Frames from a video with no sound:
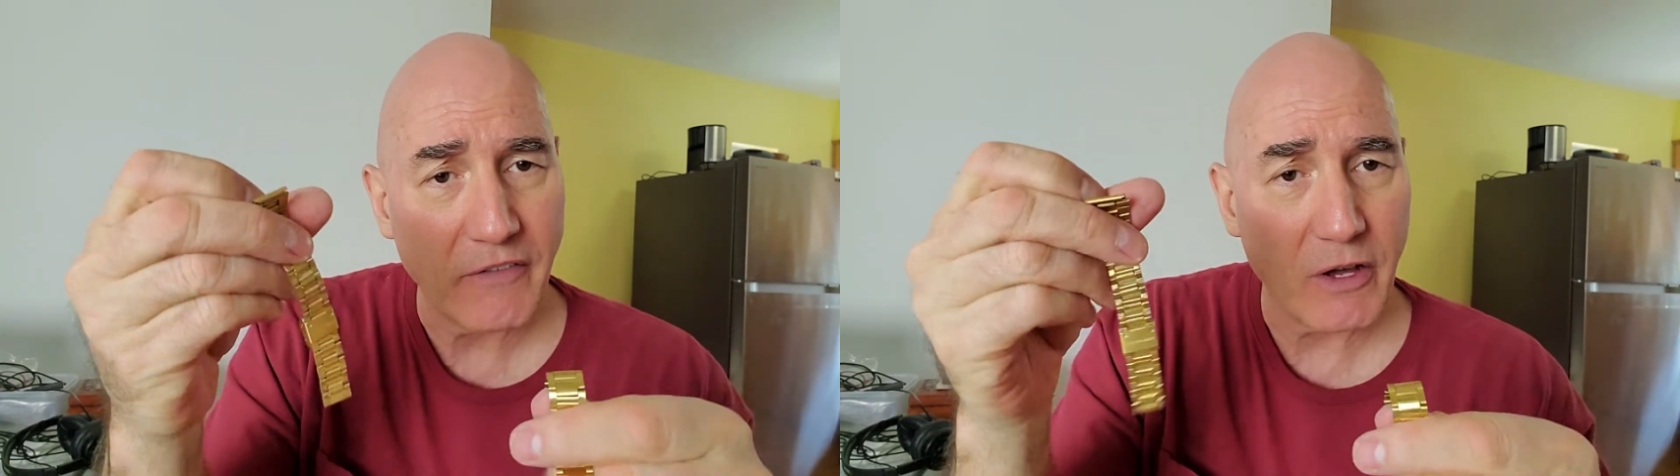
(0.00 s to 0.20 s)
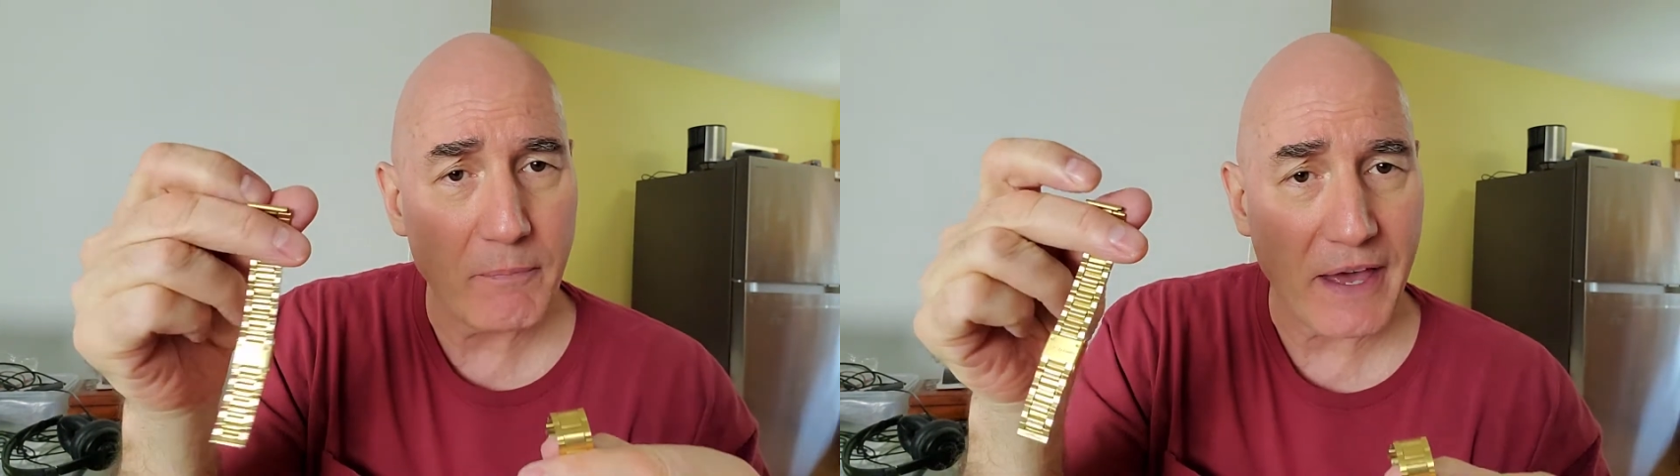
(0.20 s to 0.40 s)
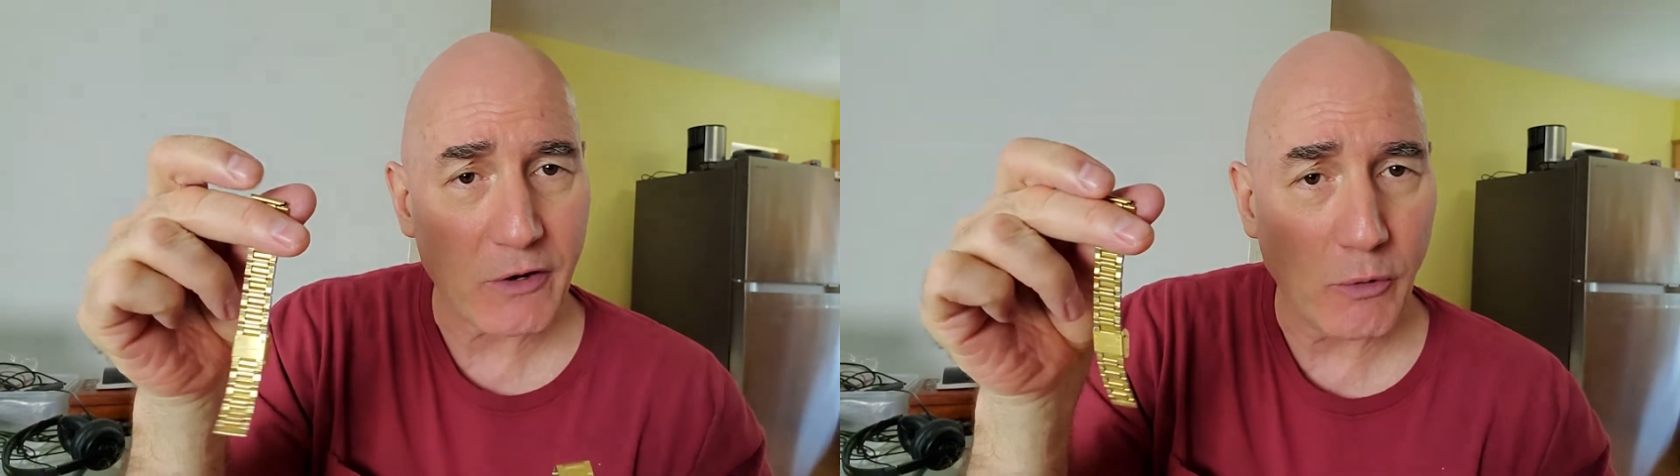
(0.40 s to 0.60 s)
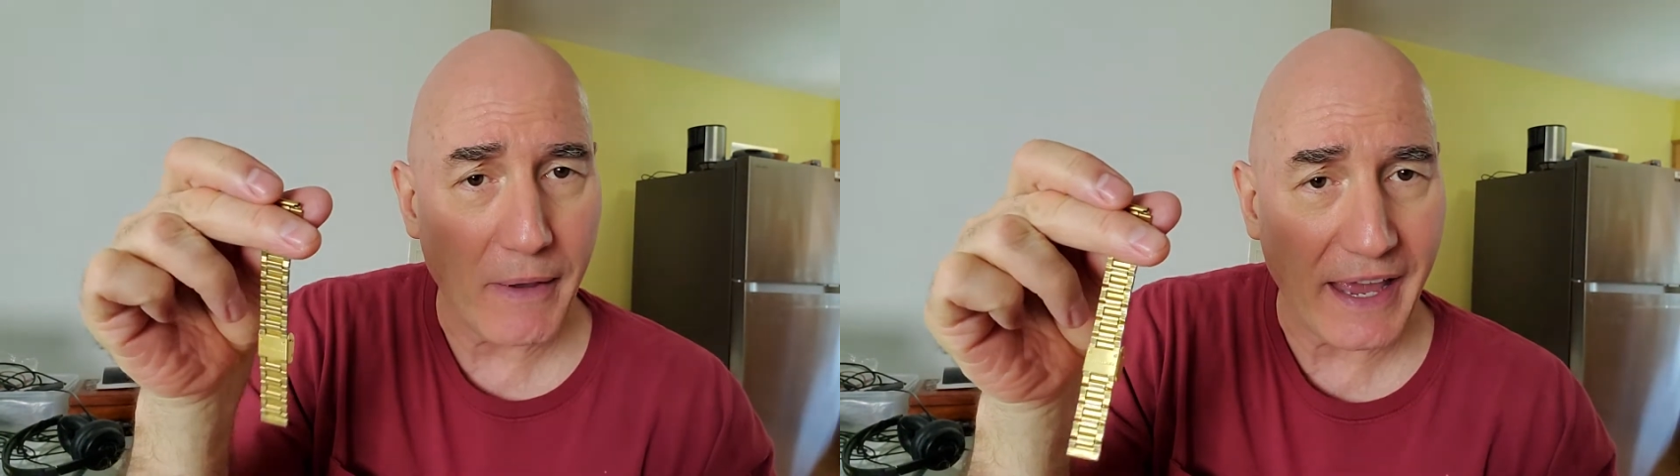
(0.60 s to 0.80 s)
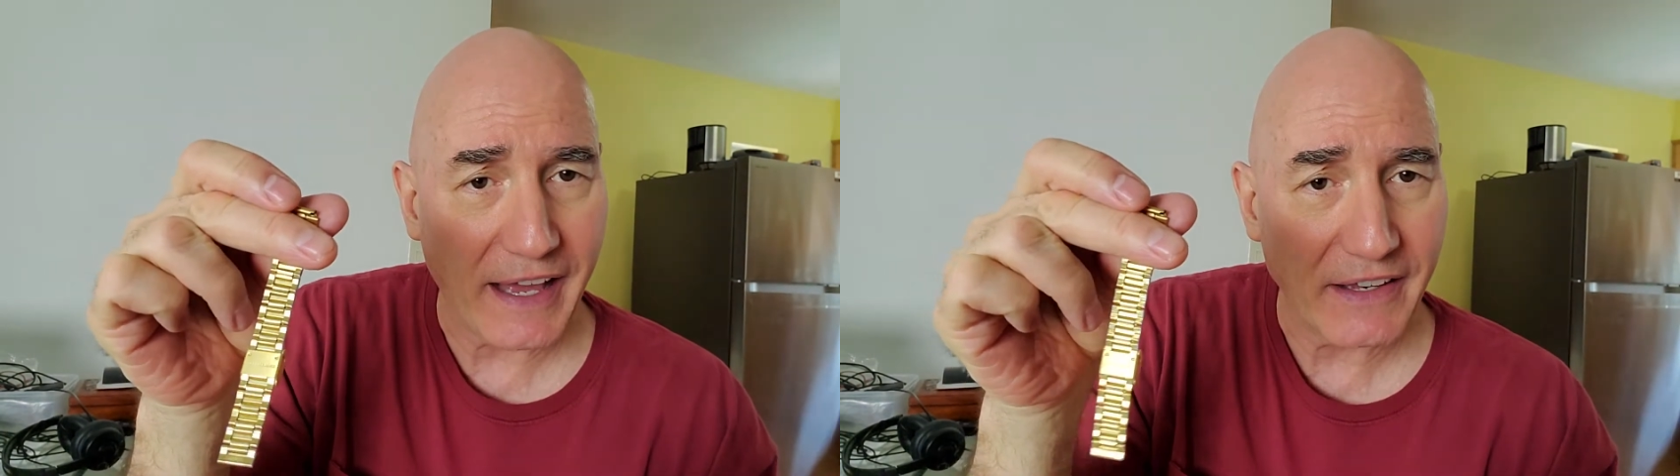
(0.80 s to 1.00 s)
of a metal
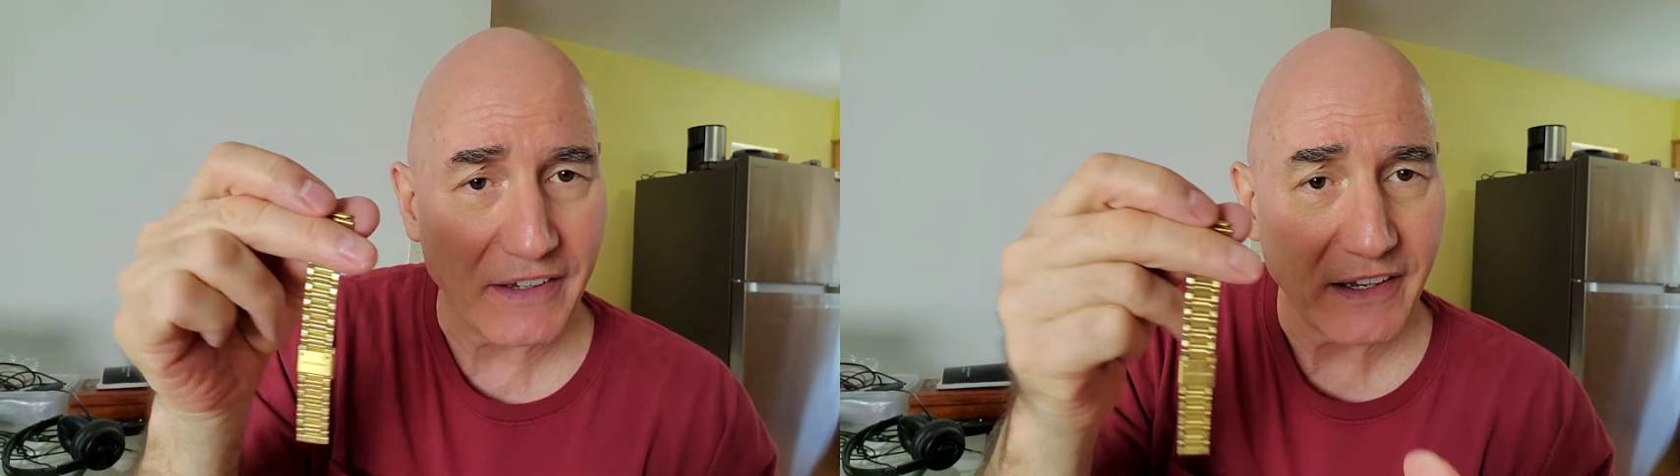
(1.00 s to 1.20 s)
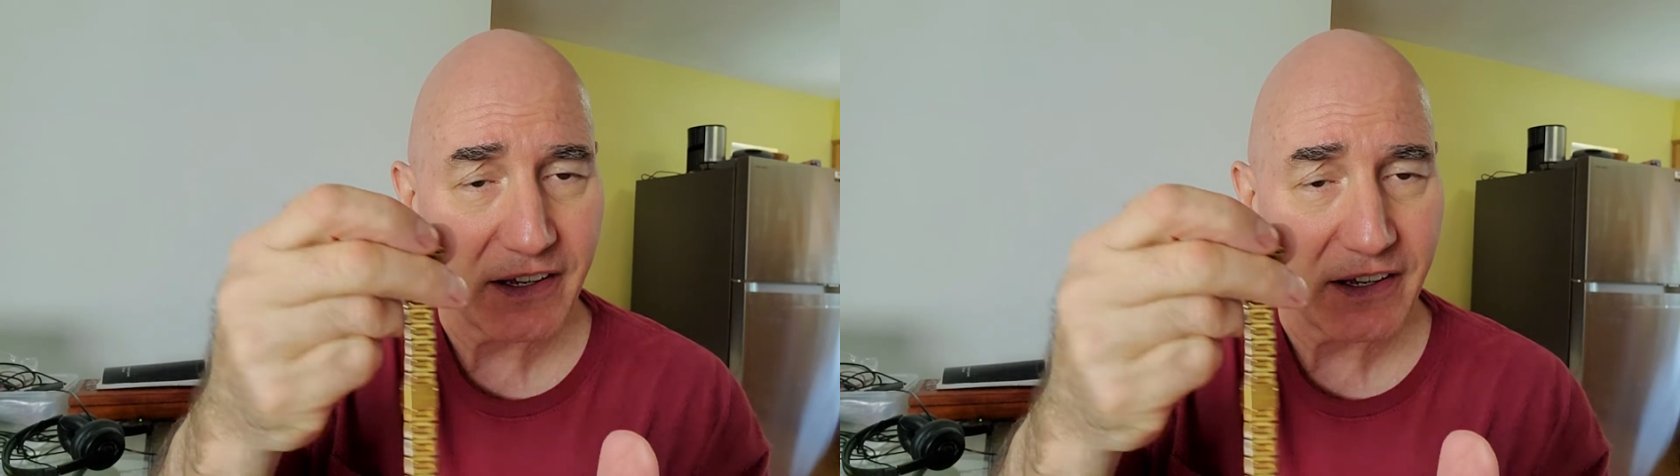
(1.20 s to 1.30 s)
band,